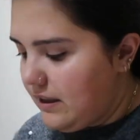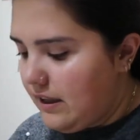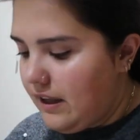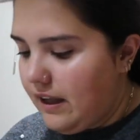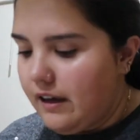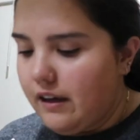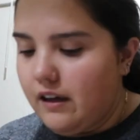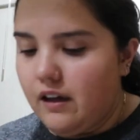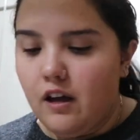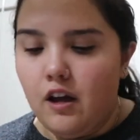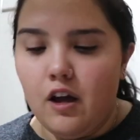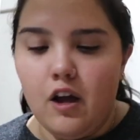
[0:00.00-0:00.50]

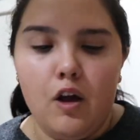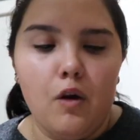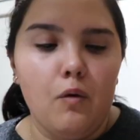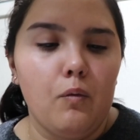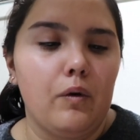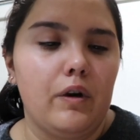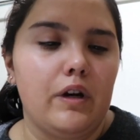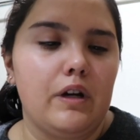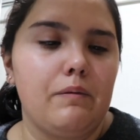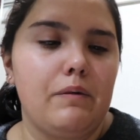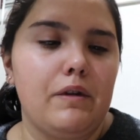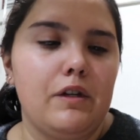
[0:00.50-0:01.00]
thing
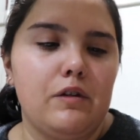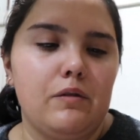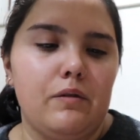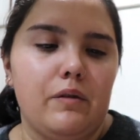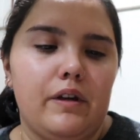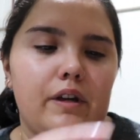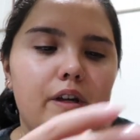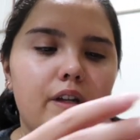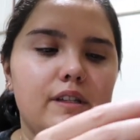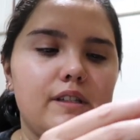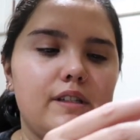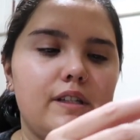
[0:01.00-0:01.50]
we're going to be
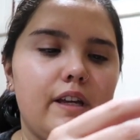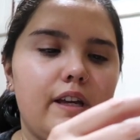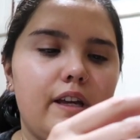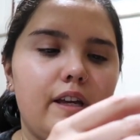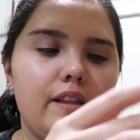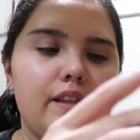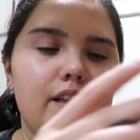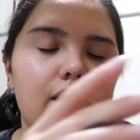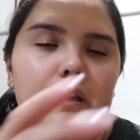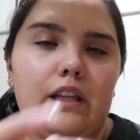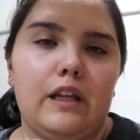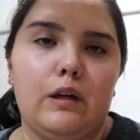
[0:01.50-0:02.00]
doing is
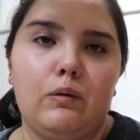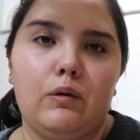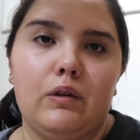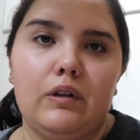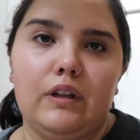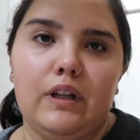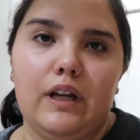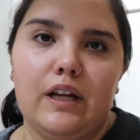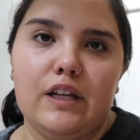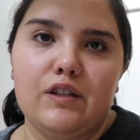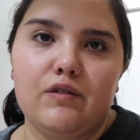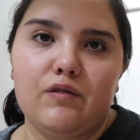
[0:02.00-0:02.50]
taking the Liquid
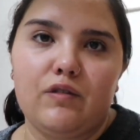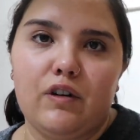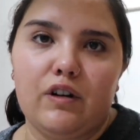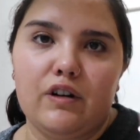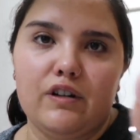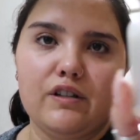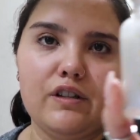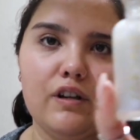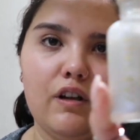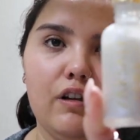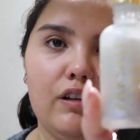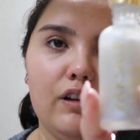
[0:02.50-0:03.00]
Glass
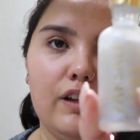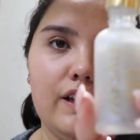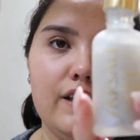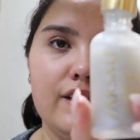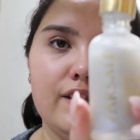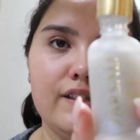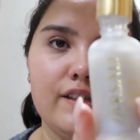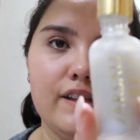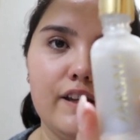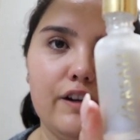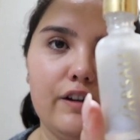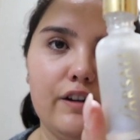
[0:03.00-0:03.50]
Farsali
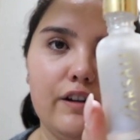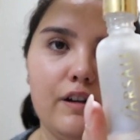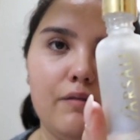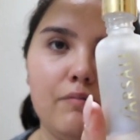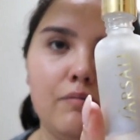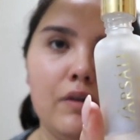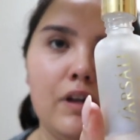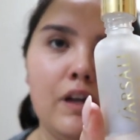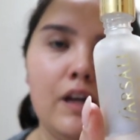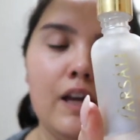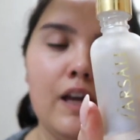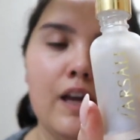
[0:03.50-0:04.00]

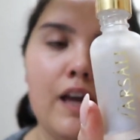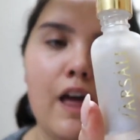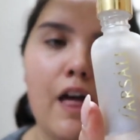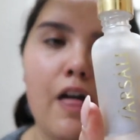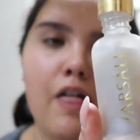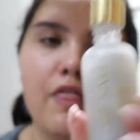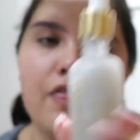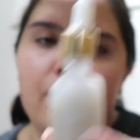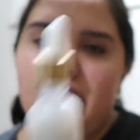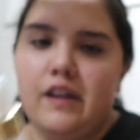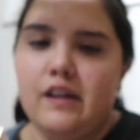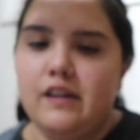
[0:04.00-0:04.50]
serum.
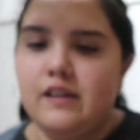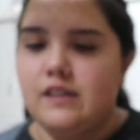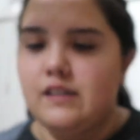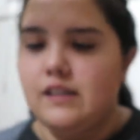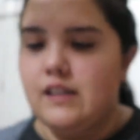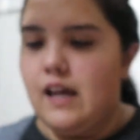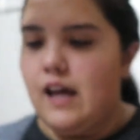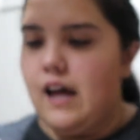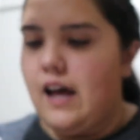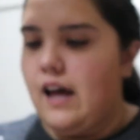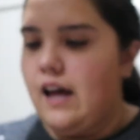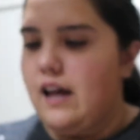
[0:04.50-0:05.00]
This
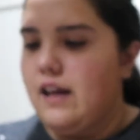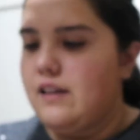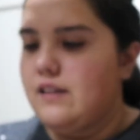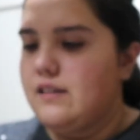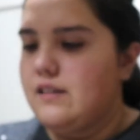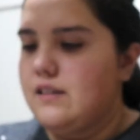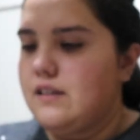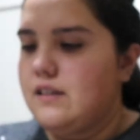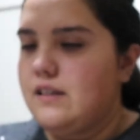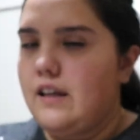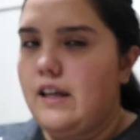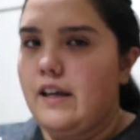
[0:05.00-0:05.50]

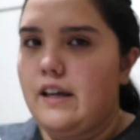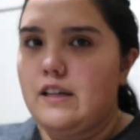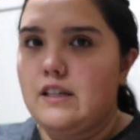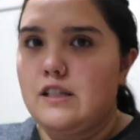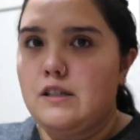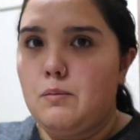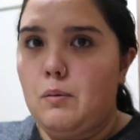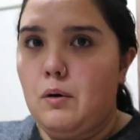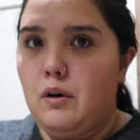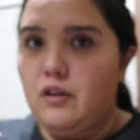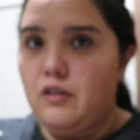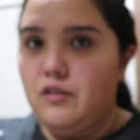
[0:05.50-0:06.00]
has like
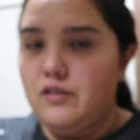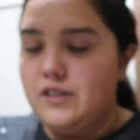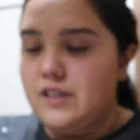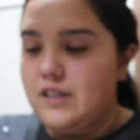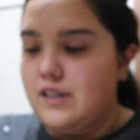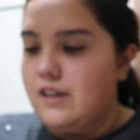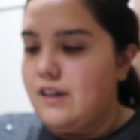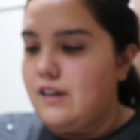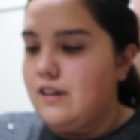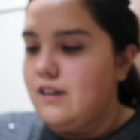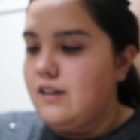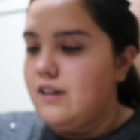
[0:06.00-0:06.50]
sparkles
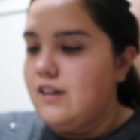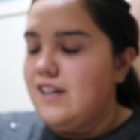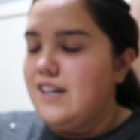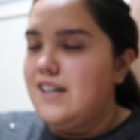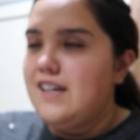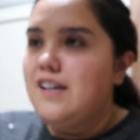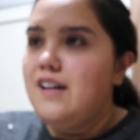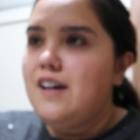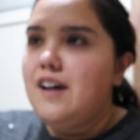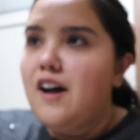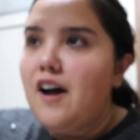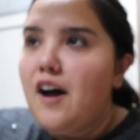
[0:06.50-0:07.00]
in it,
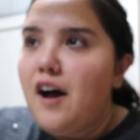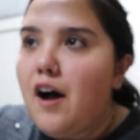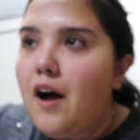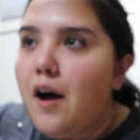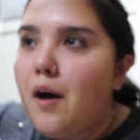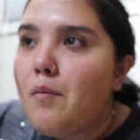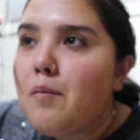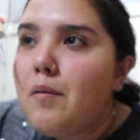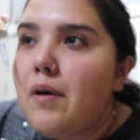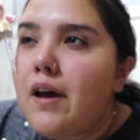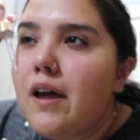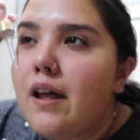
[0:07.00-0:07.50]

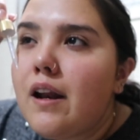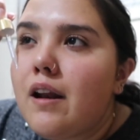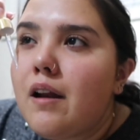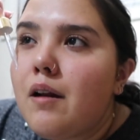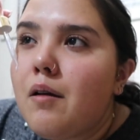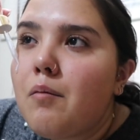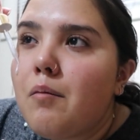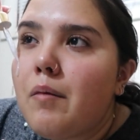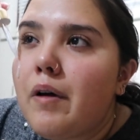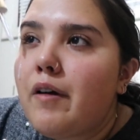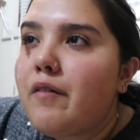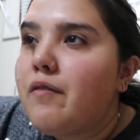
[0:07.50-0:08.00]

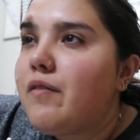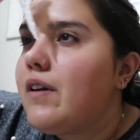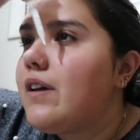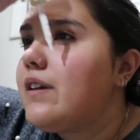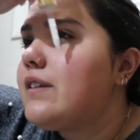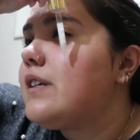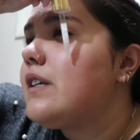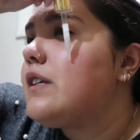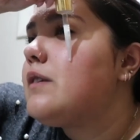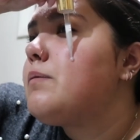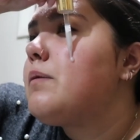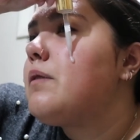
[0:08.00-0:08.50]
and my
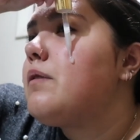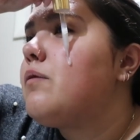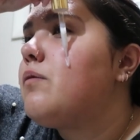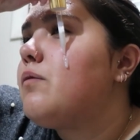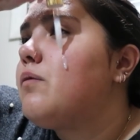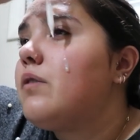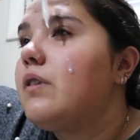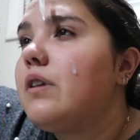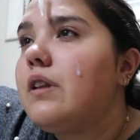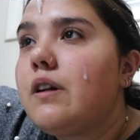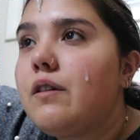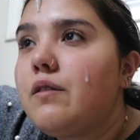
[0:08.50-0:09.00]
face has been
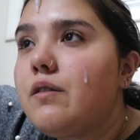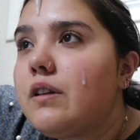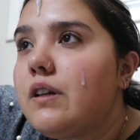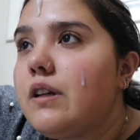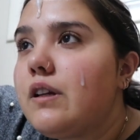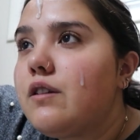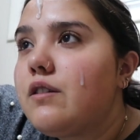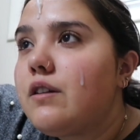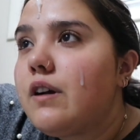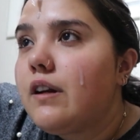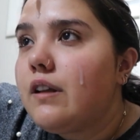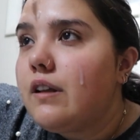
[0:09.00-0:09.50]

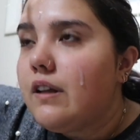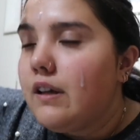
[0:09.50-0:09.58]
really dry